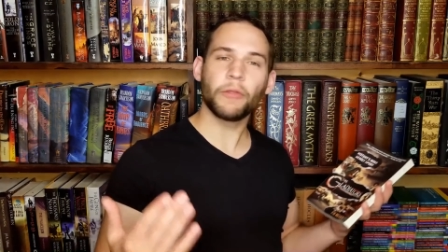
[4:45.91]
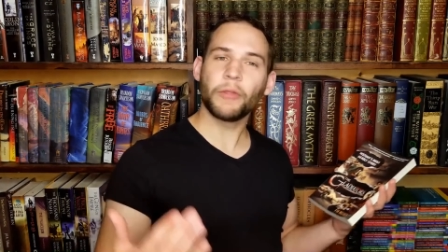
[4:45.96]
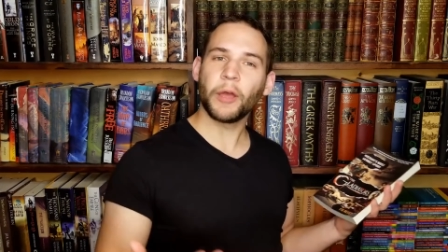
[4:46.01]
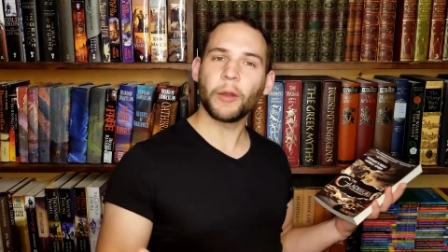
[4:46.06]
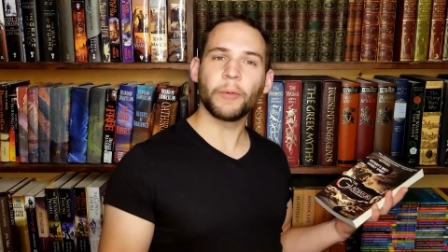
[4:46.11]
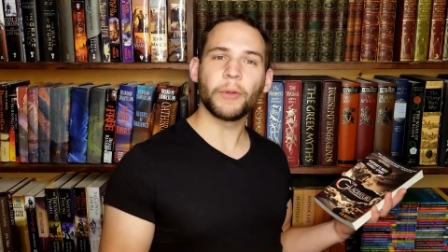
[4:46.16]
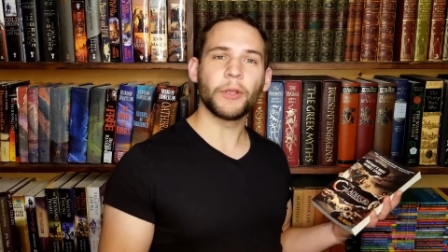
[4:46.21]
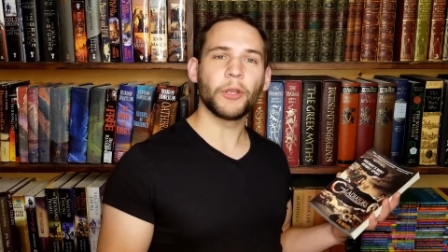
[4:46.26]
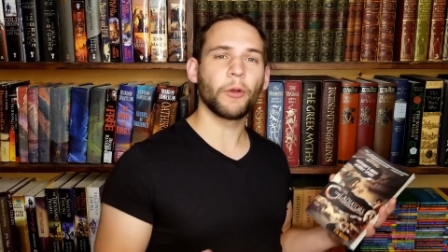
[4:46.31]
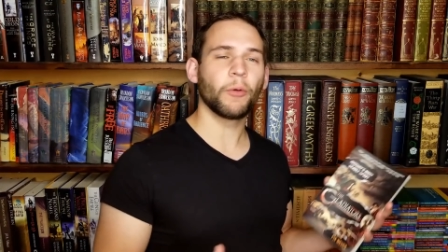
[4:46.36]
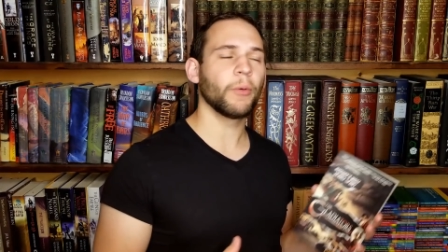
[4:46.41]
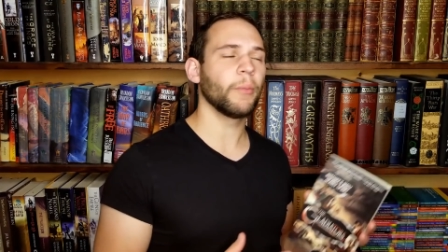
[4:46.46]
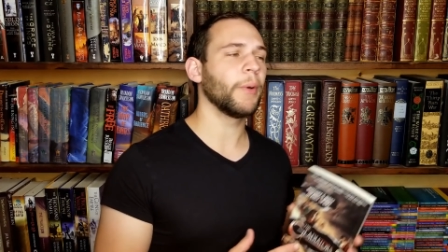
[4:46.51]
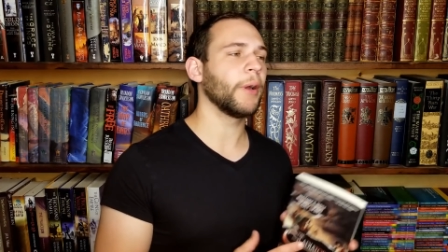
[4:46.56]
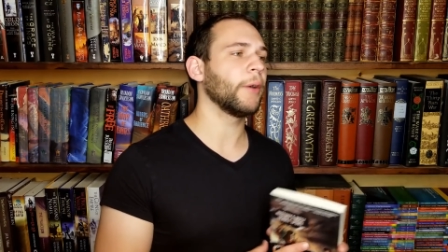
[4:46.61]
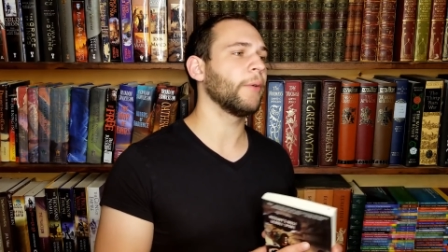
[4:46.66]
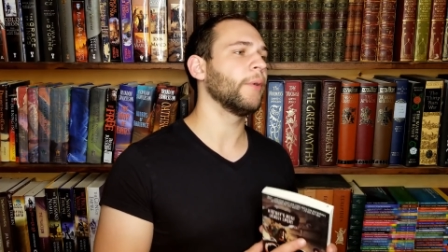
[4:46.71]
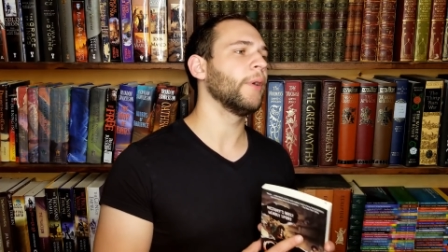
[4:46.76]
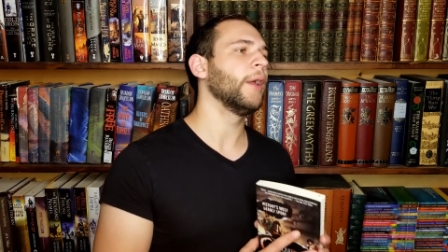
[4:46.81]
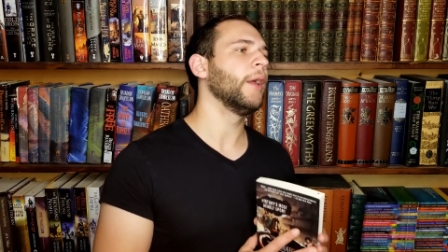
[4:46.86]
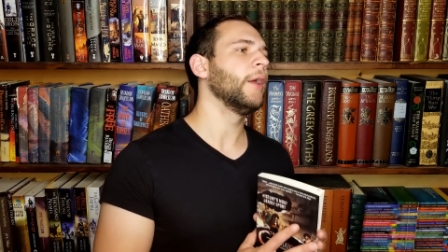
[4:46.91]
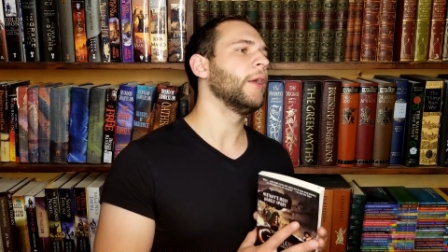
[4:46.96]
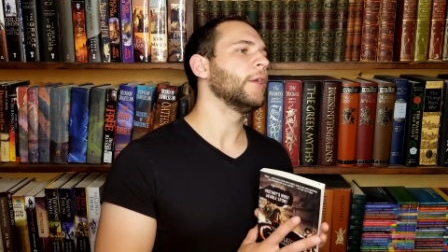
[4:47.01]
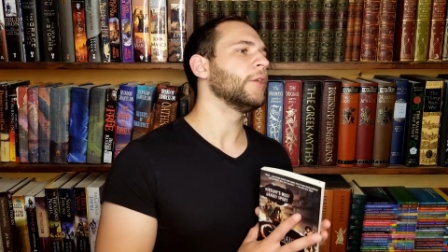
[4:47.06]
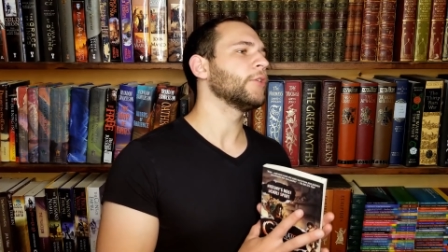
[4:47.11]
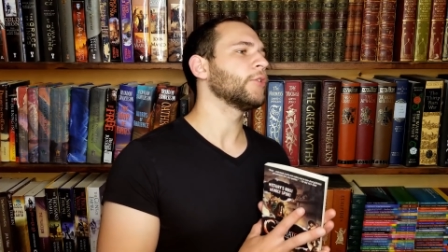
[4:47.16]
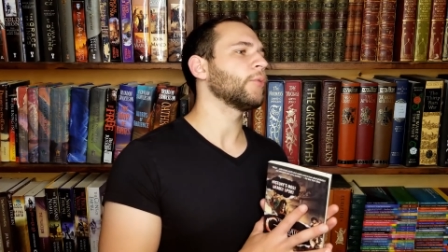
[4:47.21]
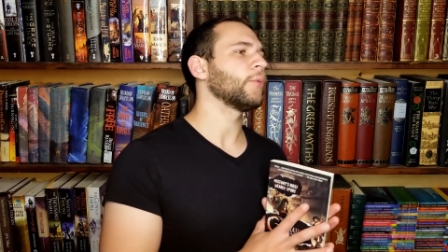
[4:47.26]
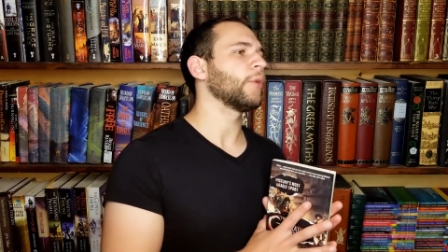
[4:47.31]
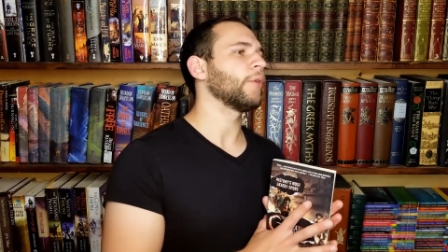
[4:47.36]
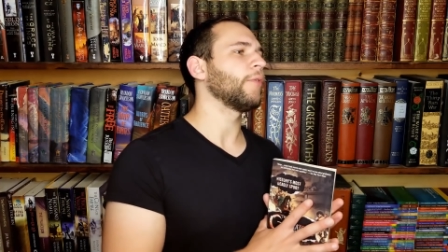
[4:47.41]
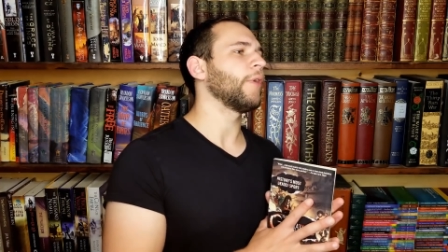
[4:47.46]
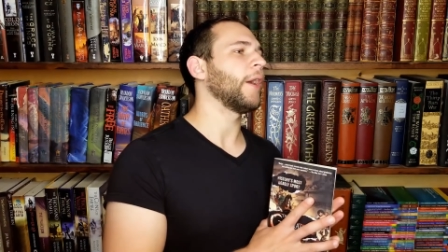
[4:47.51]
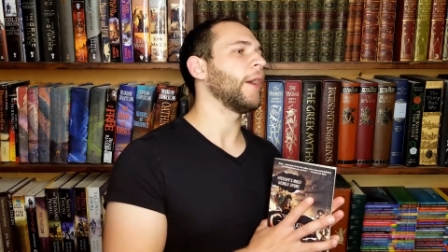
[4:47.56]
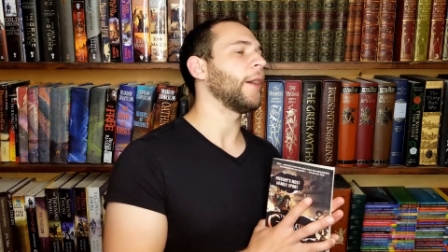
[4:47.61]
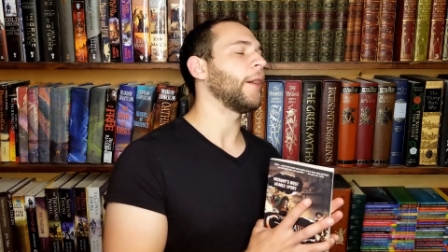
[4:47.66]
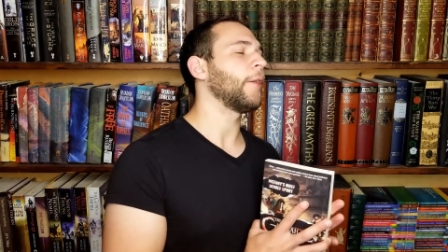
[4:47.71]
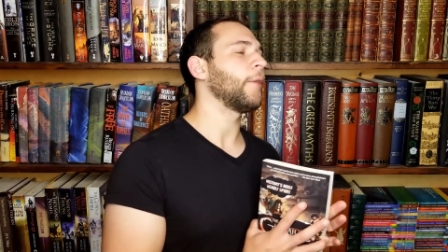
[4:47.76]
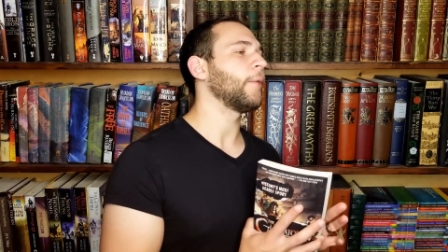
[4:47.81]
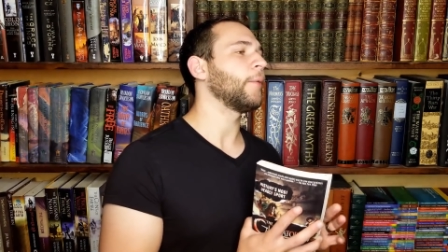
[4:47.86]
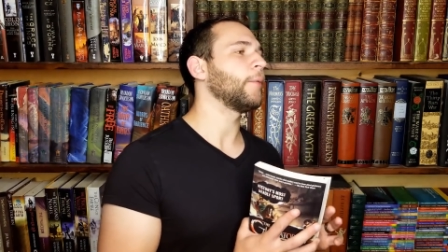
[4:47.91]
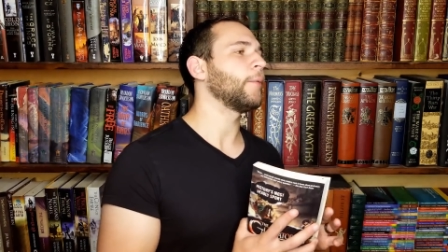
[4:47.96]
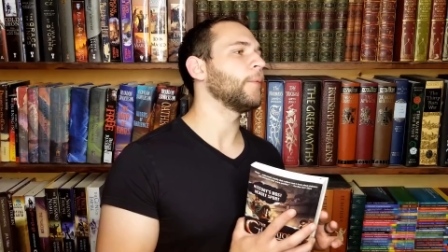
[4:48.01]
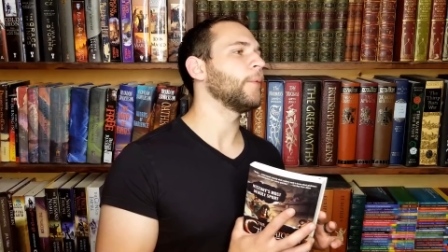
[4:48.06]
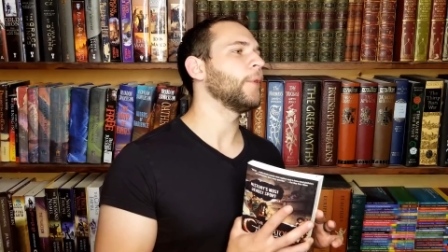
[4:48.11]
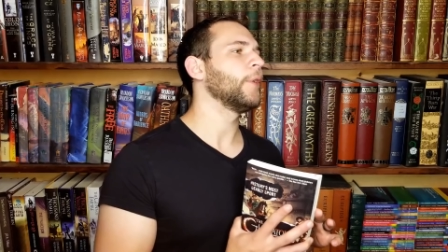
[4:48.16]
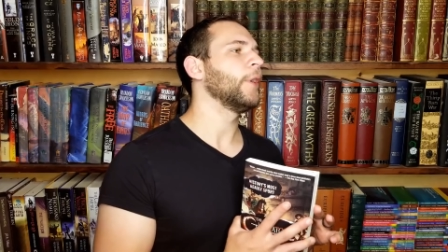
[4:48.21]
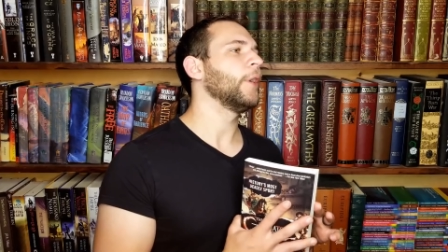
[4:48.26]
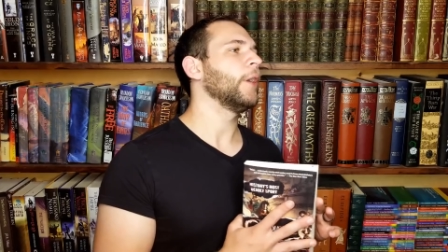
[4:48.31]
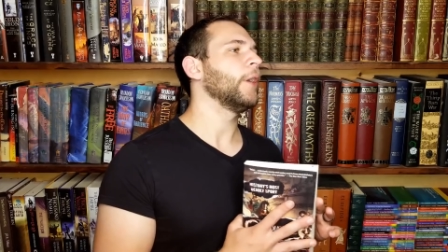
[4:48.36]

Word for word: that we know about, sort of how